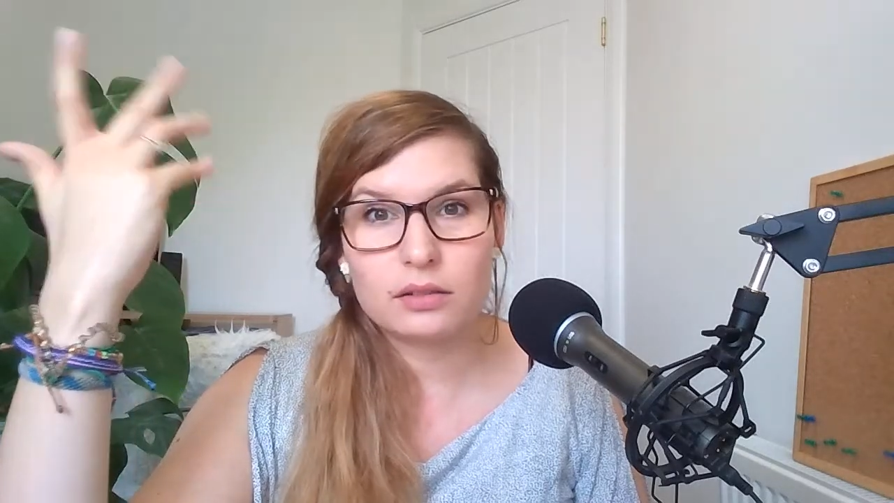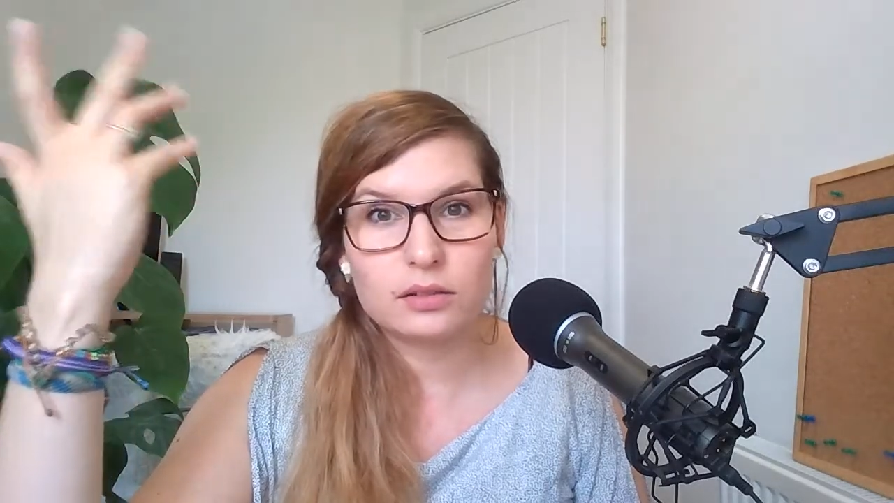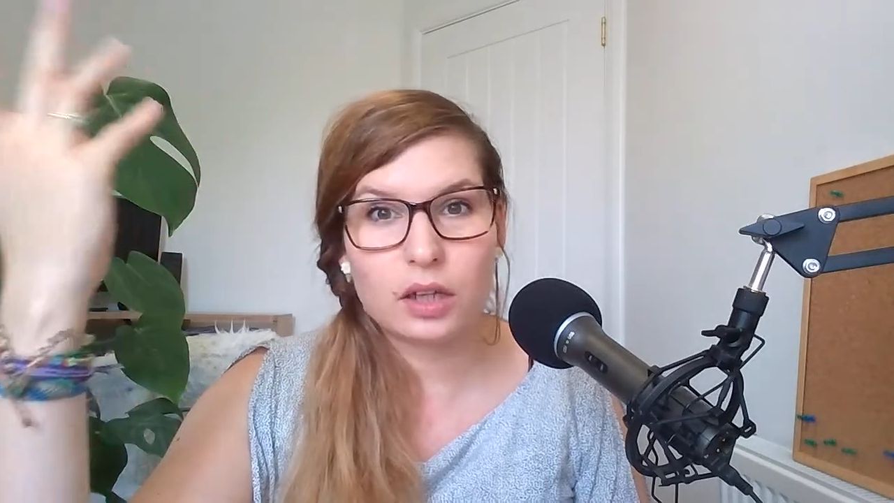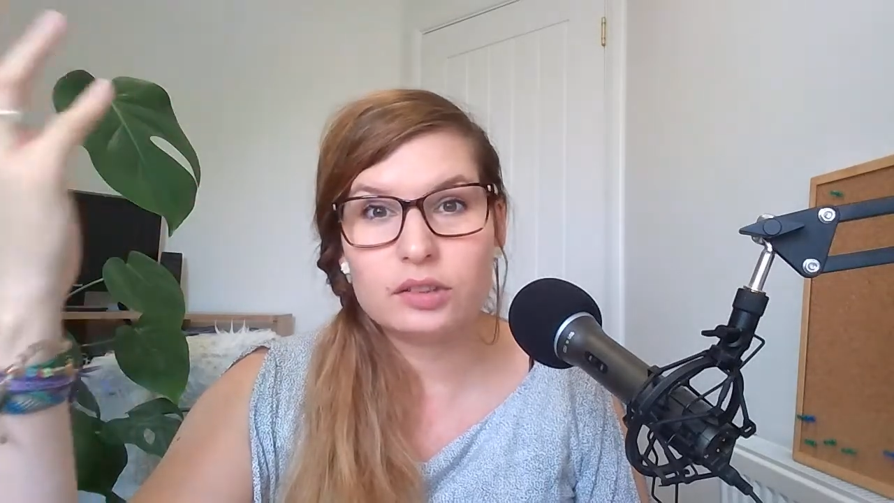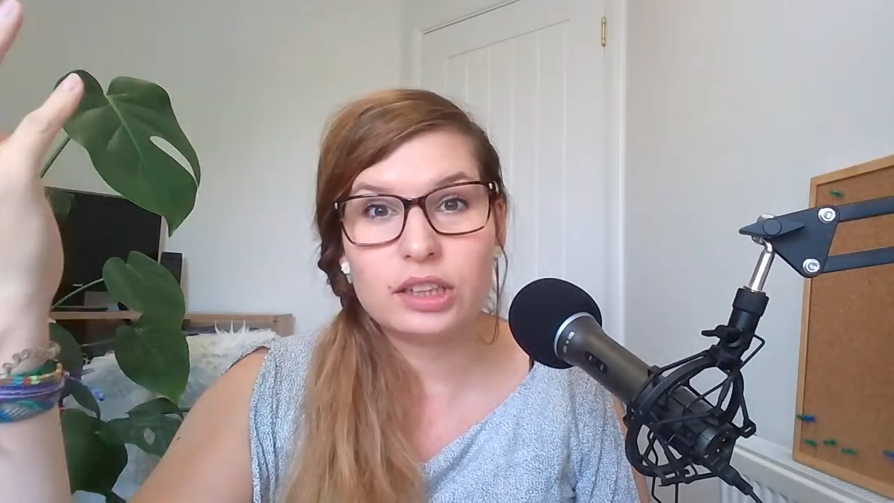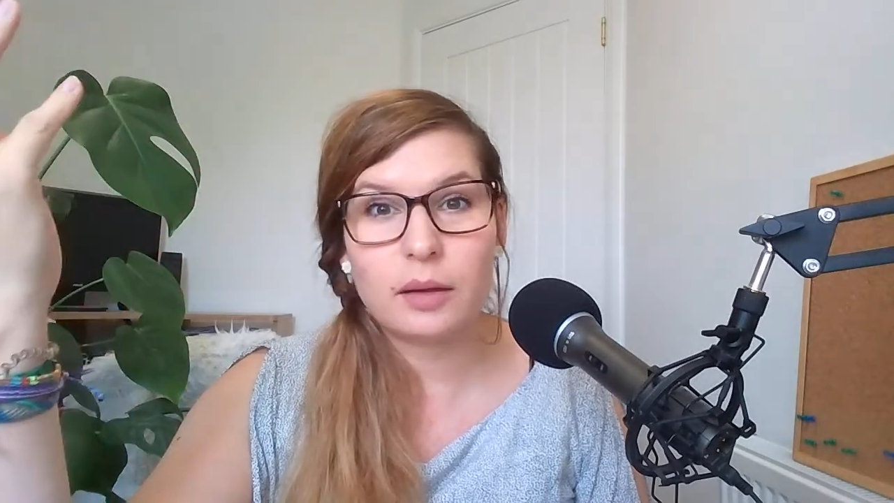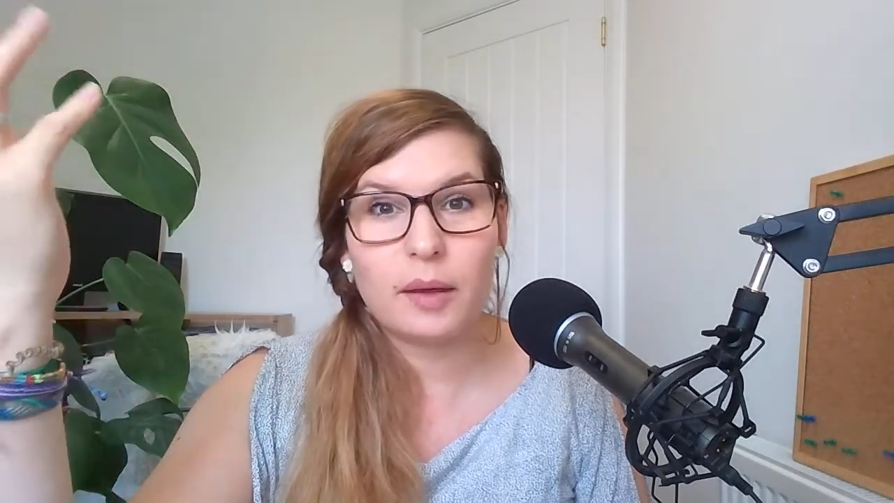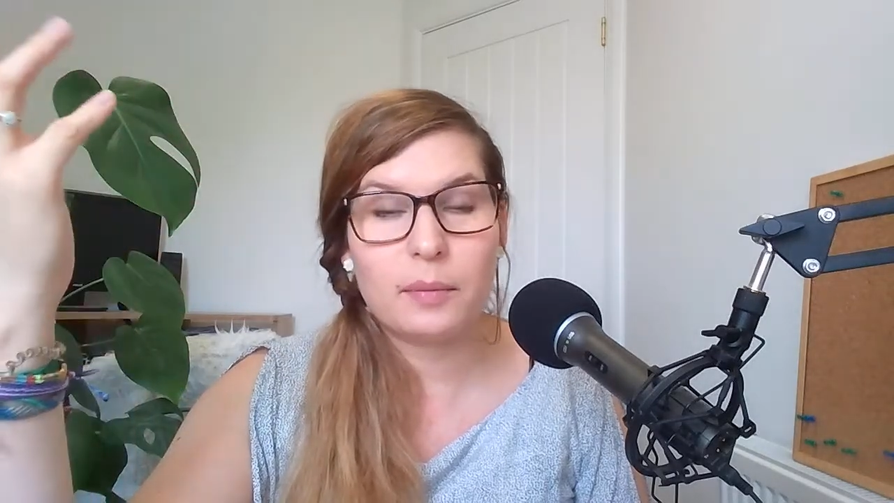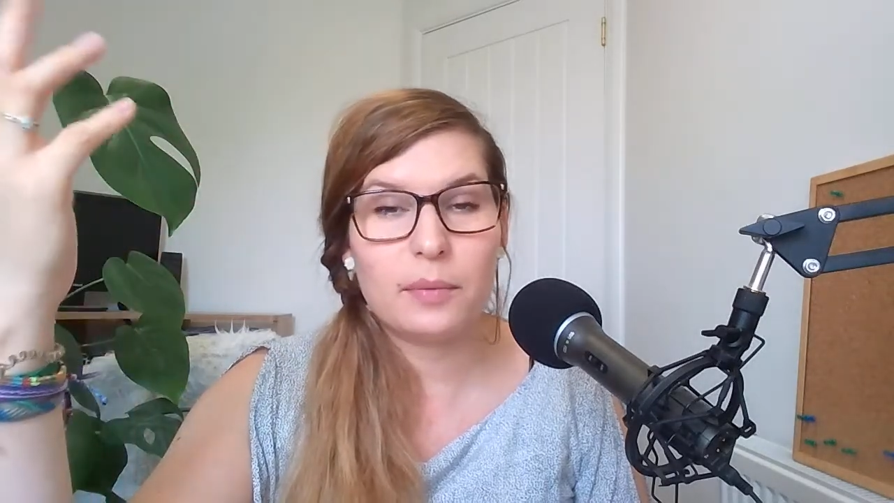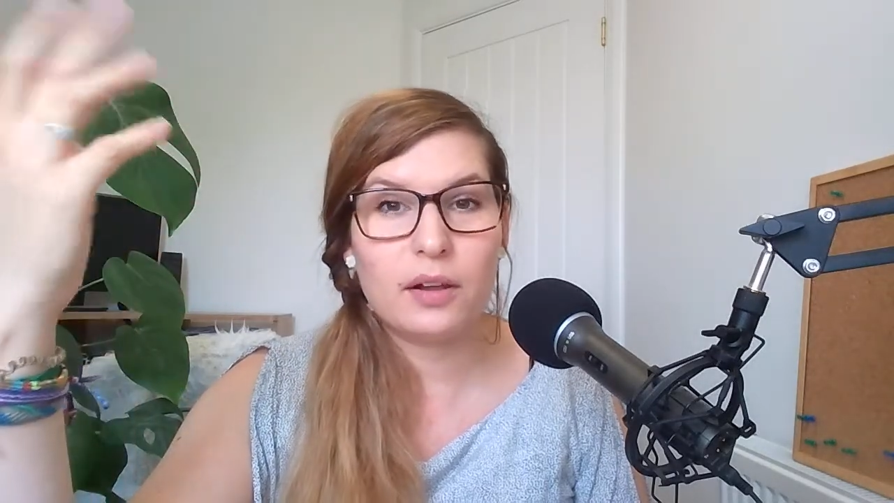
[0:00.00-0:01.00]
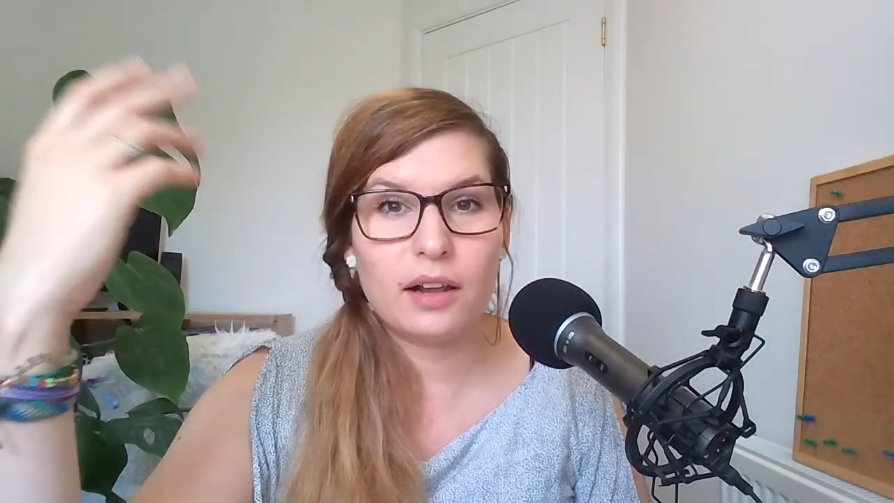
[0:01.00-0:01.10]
coaching people,